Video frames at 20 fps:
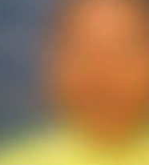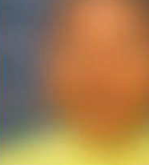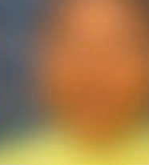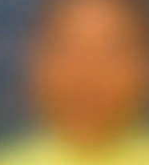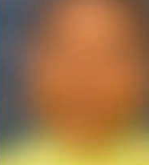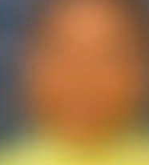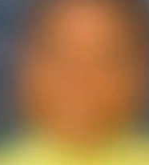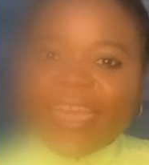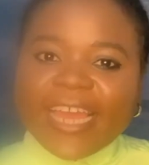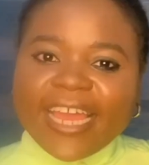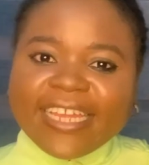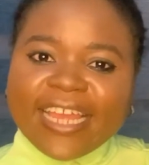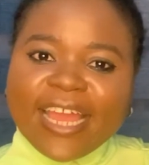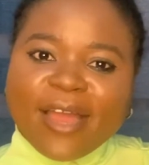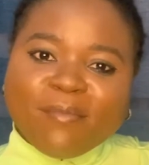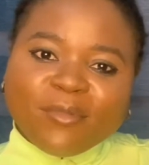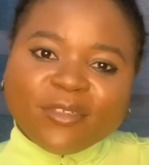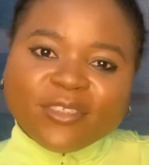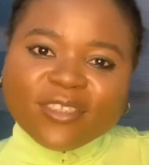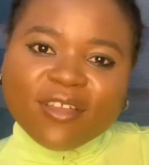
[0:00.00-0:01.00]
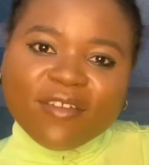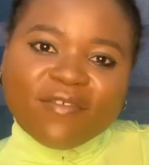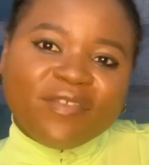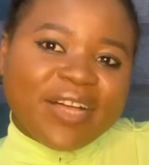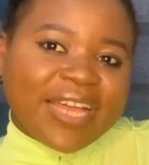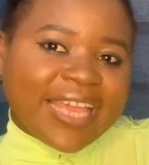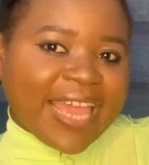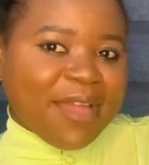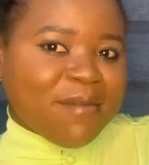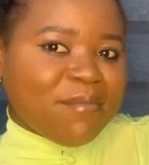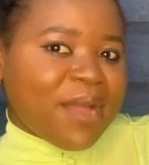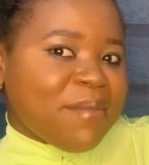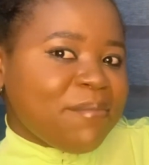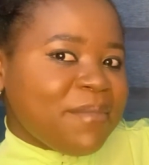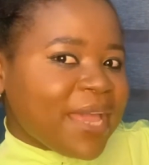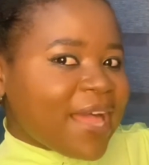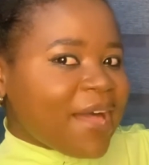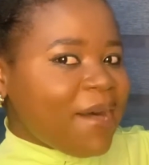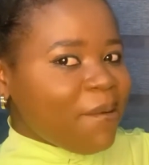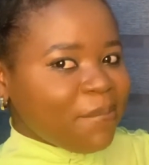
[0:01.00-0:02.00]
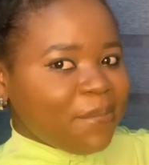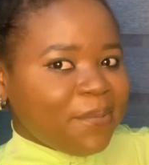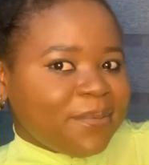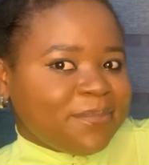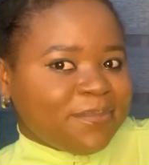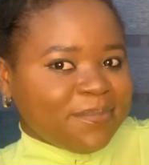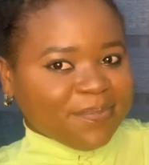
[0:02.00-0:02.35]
Oh yeah, I must not forget my makeup.